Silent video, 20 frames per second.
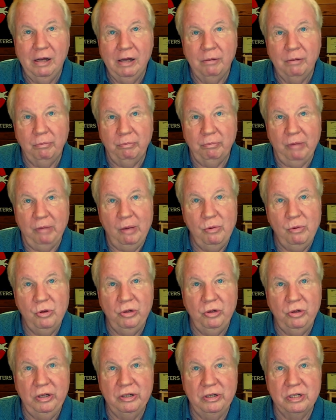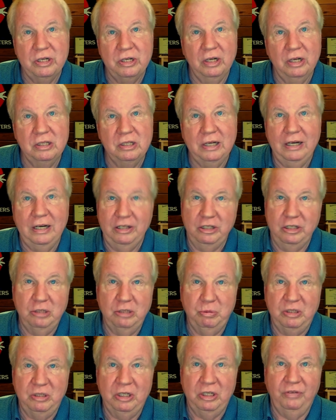Maybe you need to set aside this
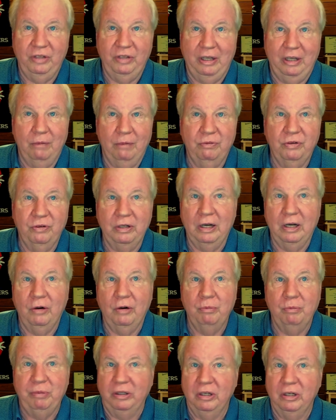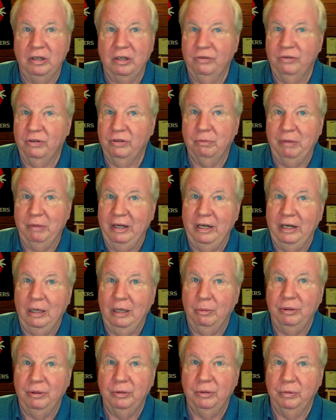specific habit for now and pick a different bad
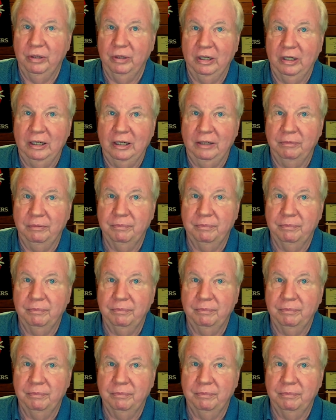habit to work on.